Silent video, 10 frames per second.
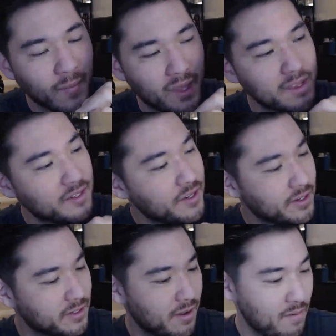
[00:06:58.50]
and this
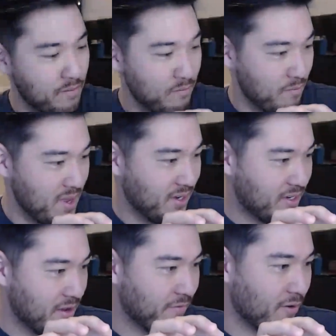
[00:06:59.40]
is
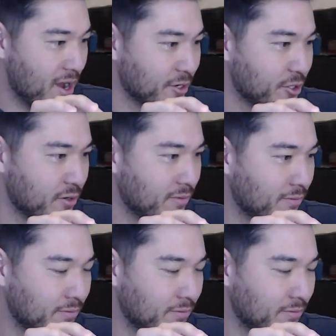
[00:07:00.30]
minty fresh.